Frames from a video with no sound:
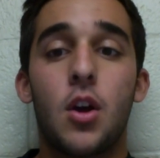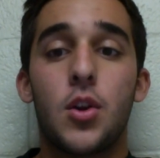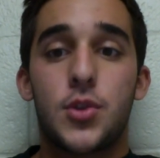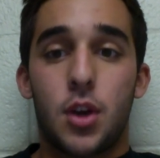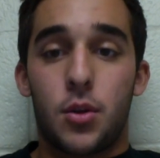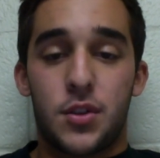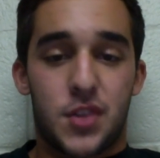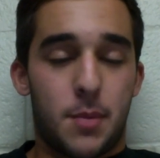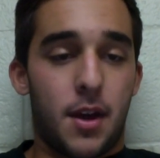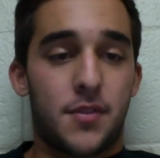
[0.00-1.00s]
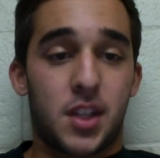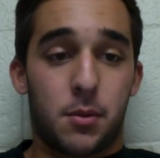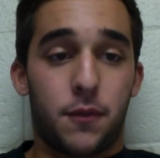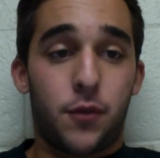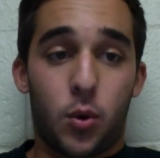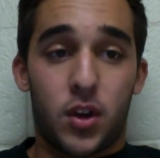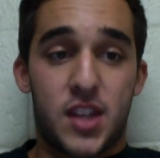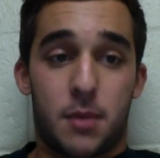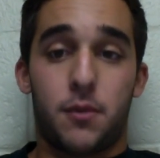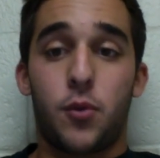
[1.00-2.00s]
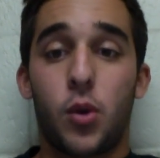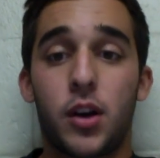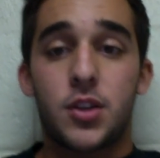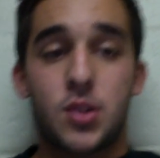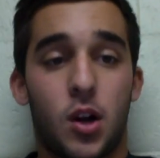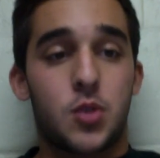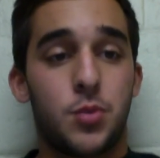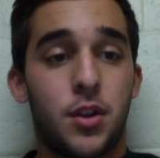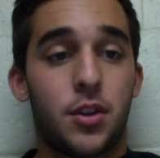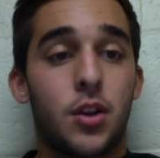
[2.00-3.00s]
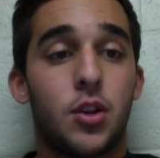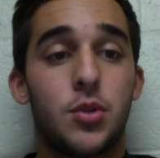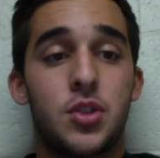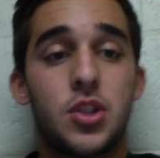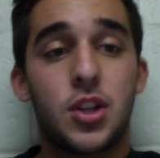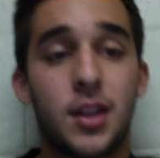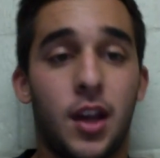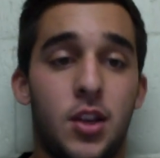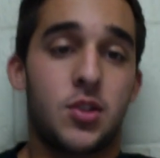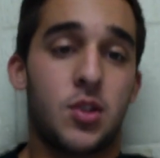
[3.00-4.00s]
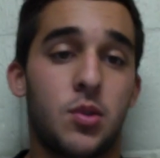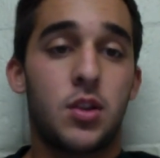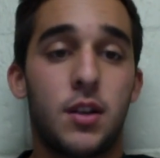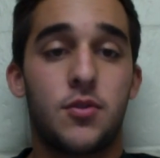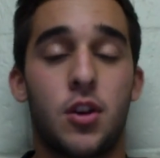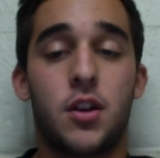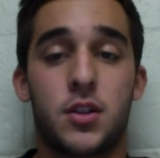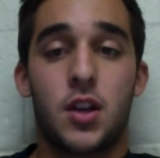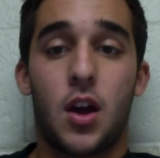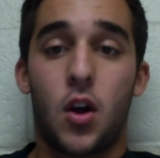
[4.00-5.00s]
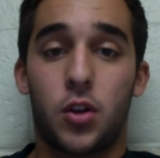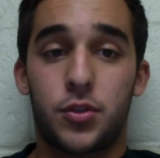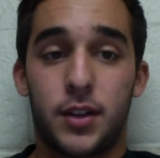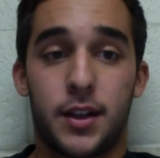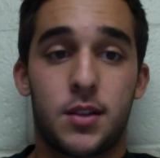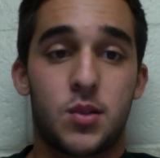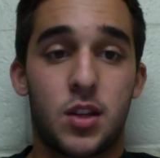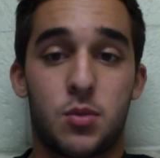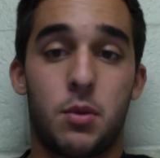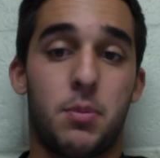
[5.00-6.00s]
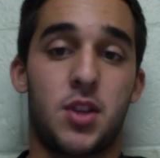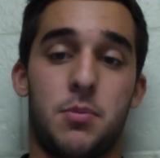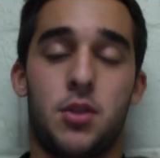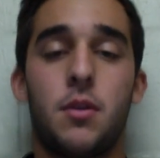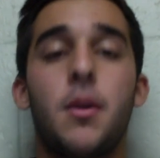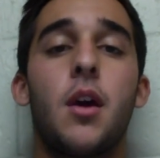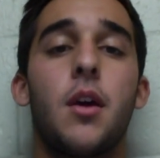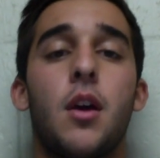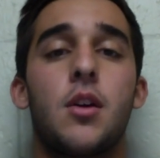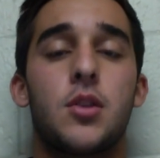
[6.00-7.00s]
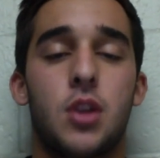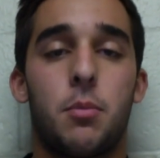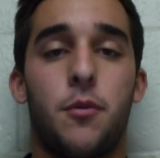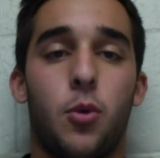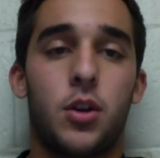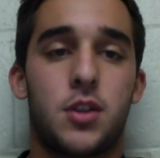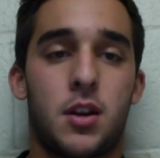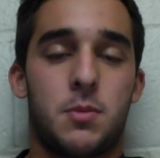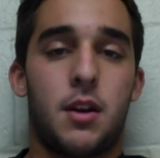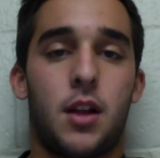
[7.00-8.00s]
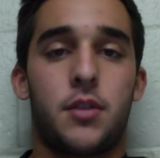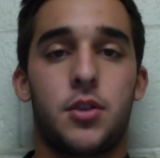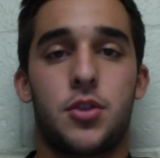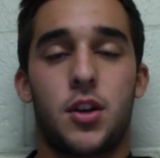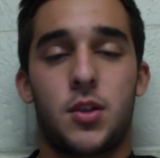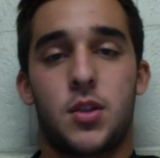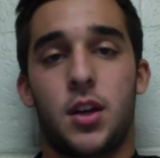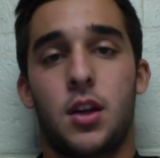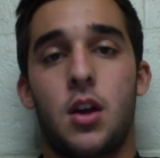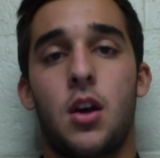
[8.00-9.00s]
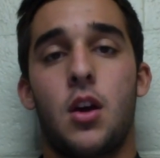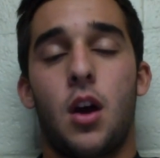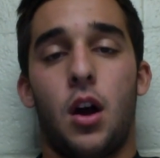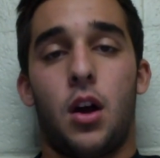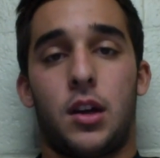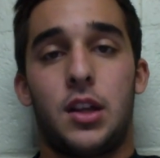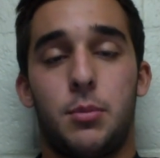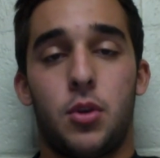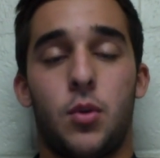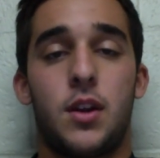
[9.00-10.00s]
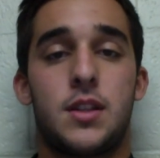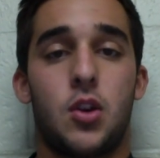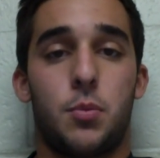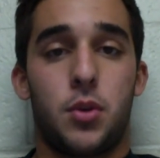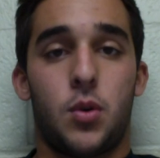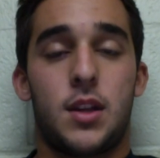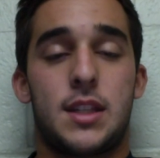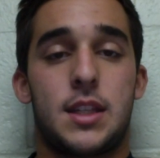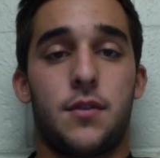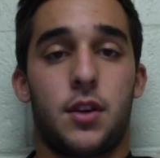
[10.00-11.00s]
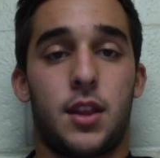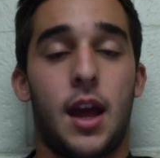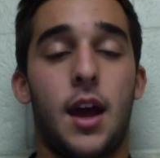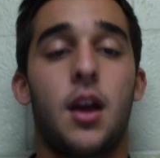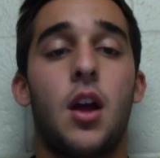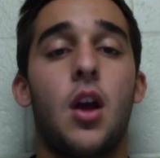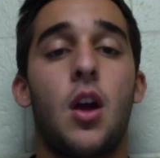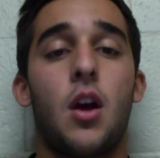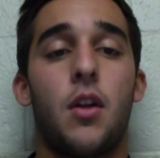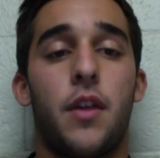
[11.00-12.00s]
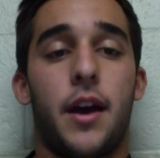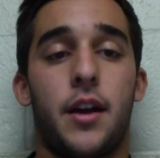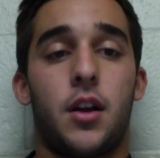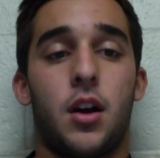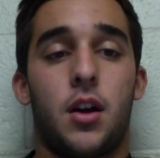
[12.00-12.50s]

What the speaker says: So this time I have segment 4, and segment 4 starts with hallucinogenic and dissociative drugs altering sensory perception. So before it talks about a lot of other drugs like cannabinoids and opioids and stuff like that that